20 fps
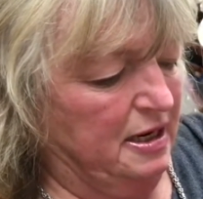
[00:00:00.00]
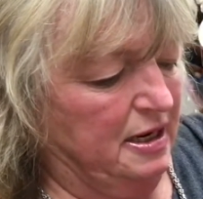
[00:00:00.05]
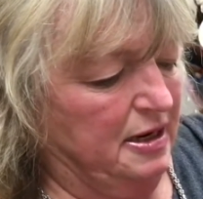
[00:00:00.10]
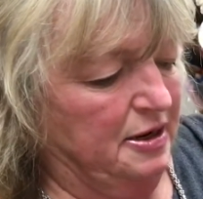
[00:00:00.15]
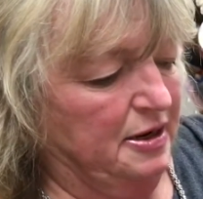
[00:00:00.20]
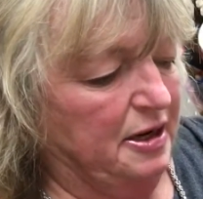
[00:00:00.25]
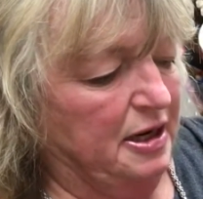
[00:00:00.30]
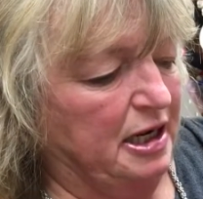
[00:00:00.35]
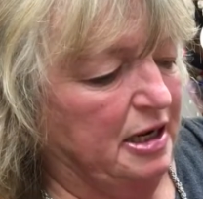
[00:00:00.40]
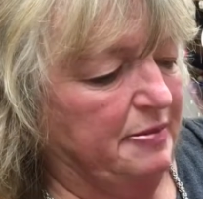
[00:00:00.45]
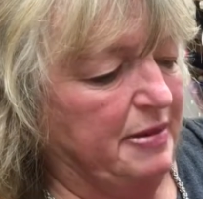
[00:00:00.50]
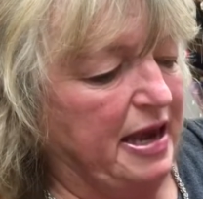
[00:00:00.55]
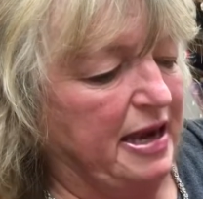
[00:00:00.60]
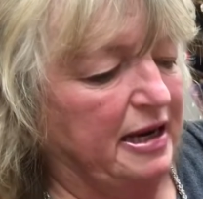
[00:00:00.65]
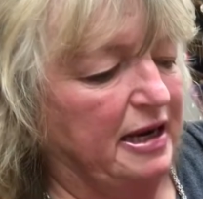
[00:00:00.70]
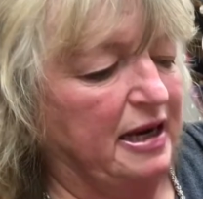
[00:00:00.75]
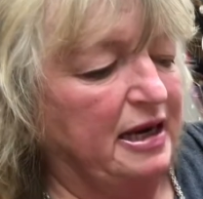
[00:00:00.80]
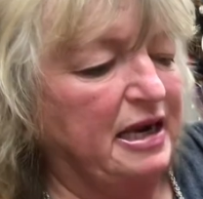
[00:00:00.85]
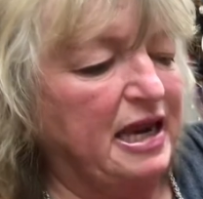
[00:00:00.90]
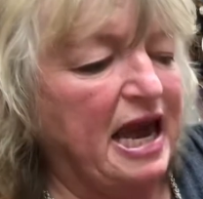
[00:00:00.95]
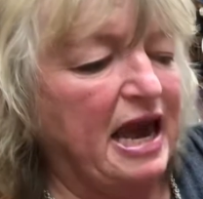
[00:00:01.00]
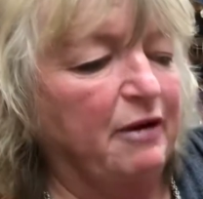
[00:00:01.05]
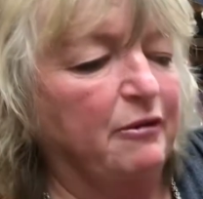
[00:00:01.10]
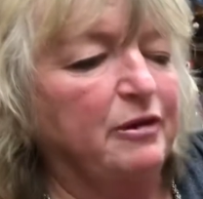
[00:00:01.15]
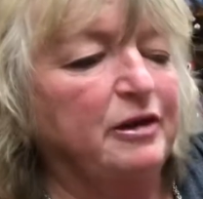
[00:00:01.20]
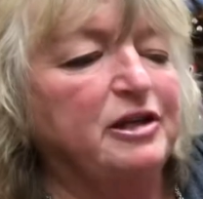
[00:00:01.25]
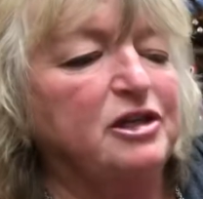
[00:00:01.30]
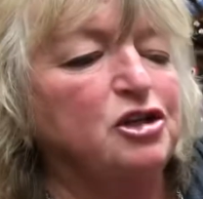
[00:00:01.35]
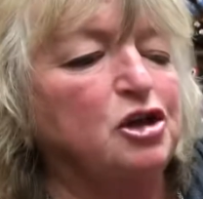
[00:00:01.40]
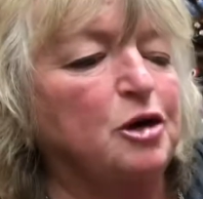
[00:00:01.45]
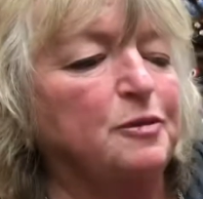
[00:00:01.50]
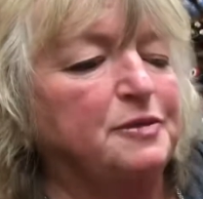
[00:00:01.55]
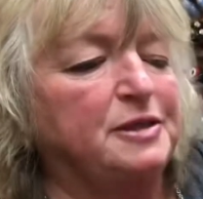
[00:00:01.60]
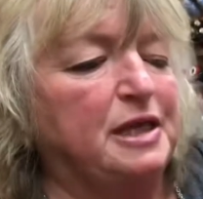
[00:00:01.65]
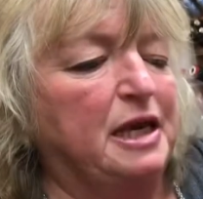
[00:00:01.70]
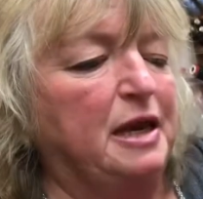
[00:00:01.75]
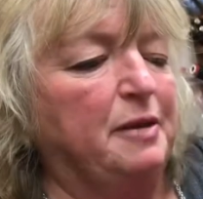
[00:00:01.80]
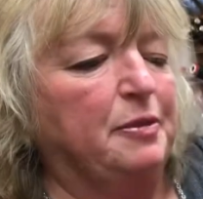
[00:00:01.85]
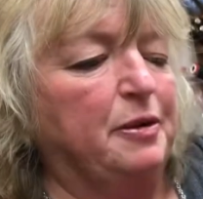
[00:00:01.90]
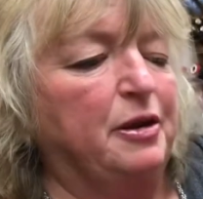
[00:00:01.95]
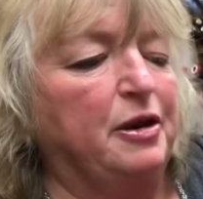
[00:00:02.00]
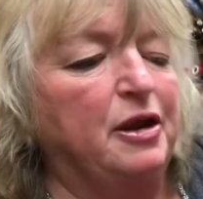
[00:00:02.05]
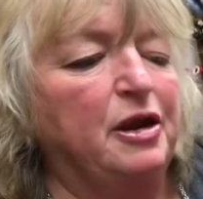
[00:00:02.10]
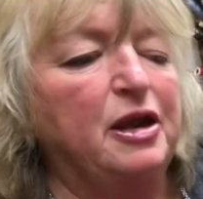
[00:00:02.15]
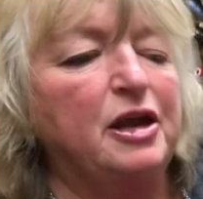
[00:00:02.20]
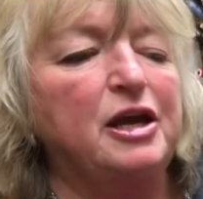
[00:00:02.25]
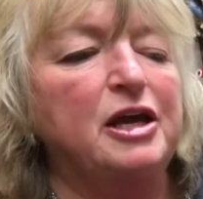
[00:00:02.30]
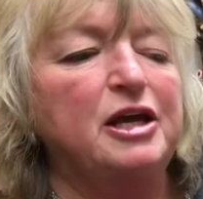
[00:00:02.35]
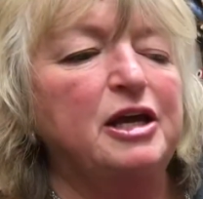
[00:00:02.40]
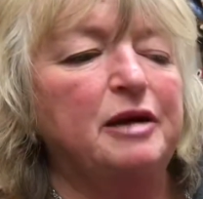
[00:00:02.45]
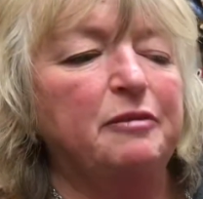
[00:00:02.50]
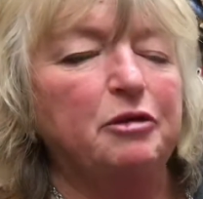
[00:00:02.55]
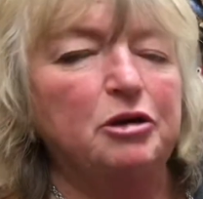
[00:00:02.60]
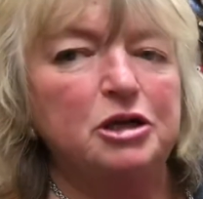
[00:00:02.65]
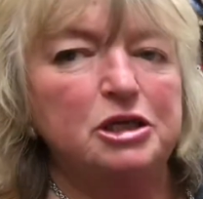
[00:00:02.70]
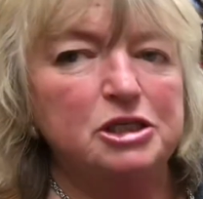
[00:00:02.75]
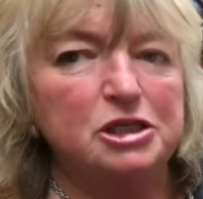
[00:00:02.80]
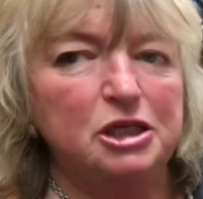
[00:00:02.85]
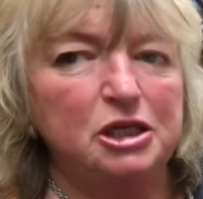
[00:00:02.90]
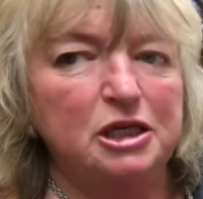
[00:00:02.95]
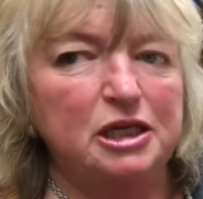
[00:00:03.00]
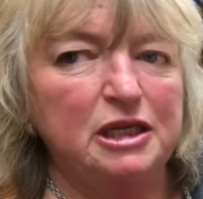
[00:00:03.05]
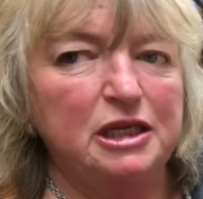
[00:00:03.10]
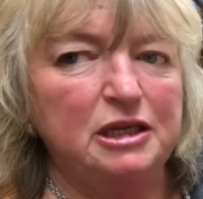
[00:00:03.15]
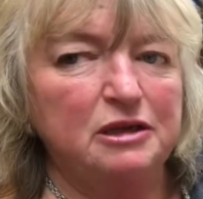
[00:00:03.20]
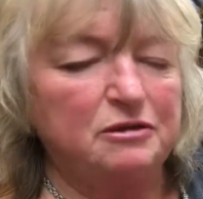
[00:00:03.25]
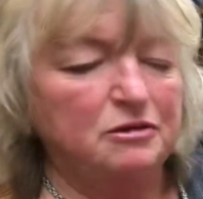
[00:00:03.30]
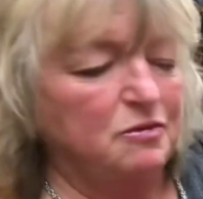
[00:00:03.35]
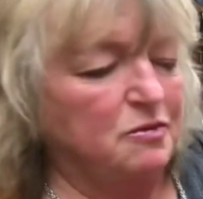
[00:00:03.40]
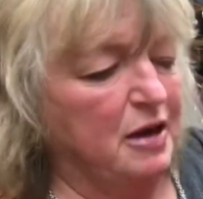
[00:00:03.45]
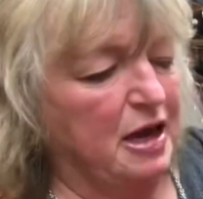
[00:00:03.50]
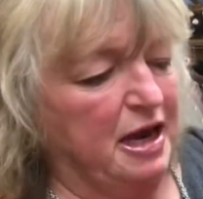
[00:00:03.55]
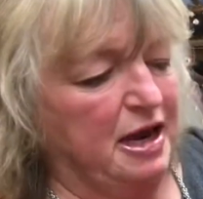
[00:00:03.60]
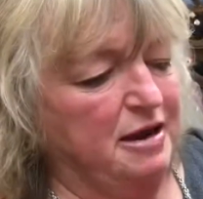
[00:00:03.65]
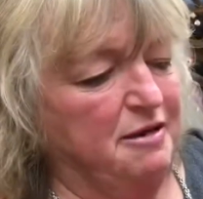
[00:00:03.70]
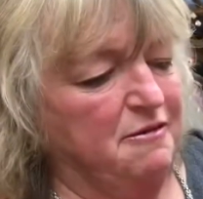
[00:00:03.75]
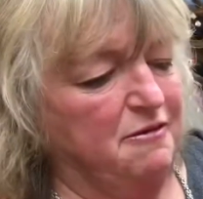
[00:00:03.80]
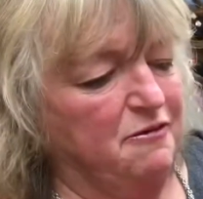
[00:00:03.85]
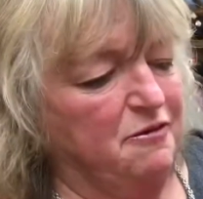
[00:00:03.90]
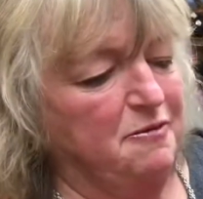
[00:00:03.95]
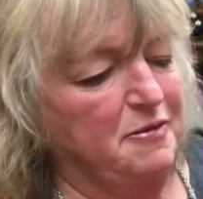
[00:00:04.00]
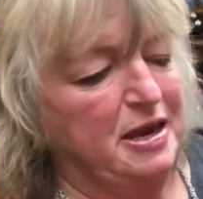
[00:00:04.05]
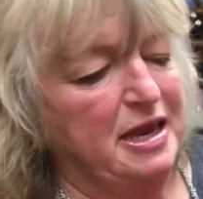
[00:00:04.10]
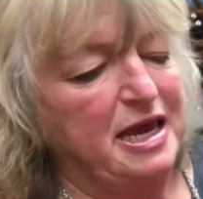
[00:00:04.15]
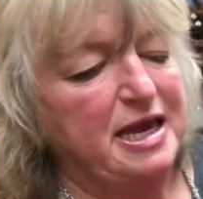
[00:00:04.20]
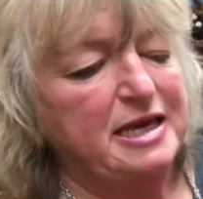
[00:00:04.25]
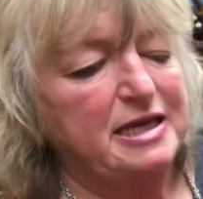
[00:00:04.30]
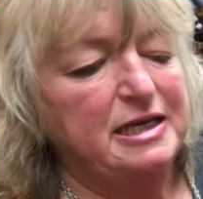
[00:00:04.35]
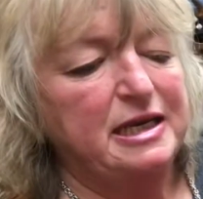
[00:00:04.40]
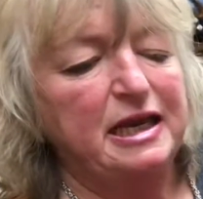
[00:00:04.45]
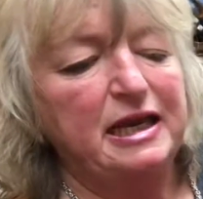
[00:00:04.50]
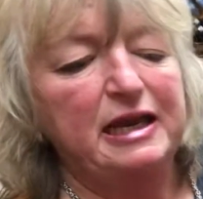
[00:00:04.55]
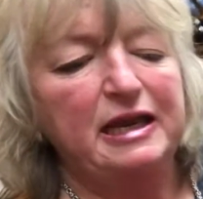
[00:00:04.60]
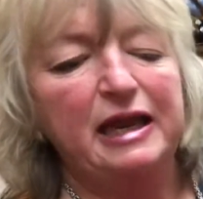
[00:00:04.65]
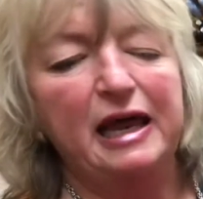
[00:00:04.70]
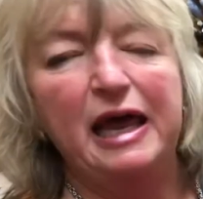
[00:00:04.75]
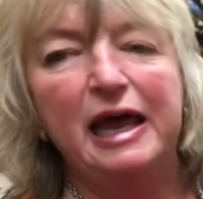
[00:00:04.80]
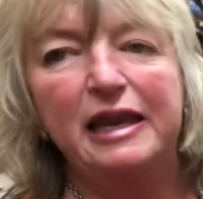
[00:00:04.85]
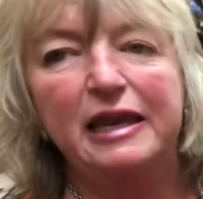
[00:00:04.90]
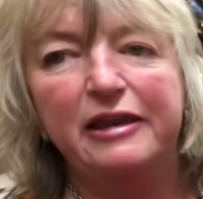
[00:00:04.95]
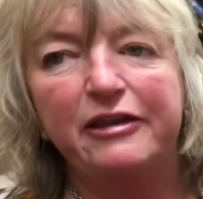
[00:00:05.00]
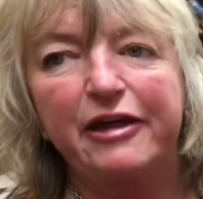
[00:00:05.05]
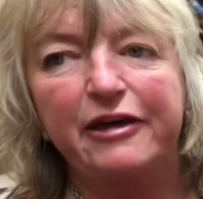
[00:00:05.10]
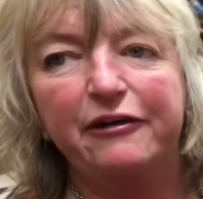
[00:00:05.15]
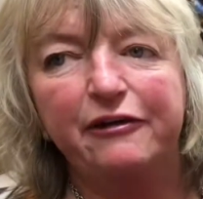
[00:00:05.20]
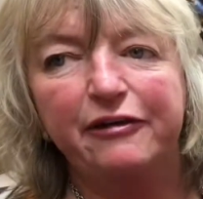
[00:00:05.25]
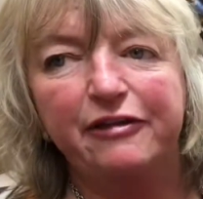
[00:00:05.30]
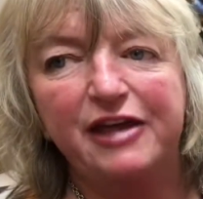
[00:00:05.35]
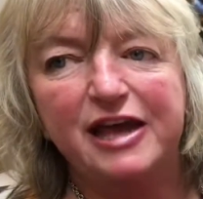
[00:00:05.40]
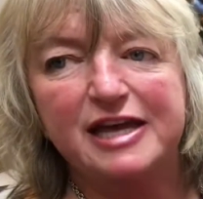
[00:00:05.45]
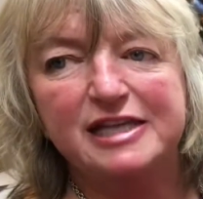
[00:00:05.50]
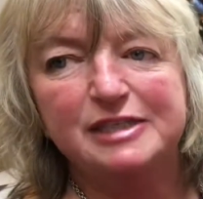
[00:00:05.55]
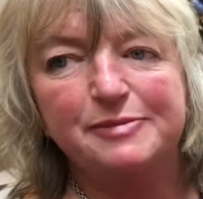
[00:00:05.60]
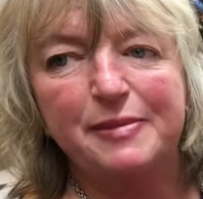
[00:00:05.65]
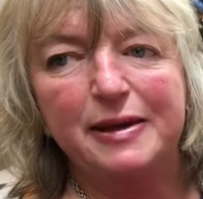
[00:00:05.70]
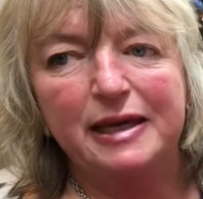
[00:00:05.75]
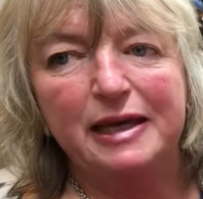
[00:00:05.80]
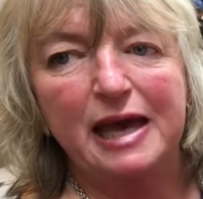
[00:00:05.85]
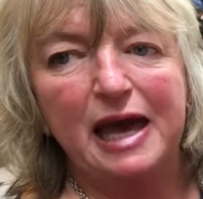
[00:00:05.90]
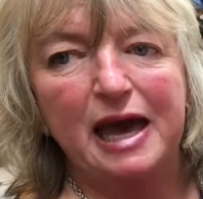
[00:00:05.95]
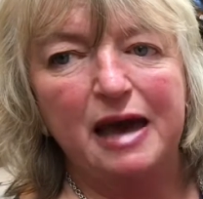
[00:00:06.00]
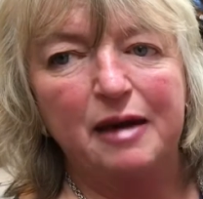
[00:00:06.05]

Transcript: Put it back. Now, top tip. I'm going to turn it the other way for a minute, and look, there's my gap.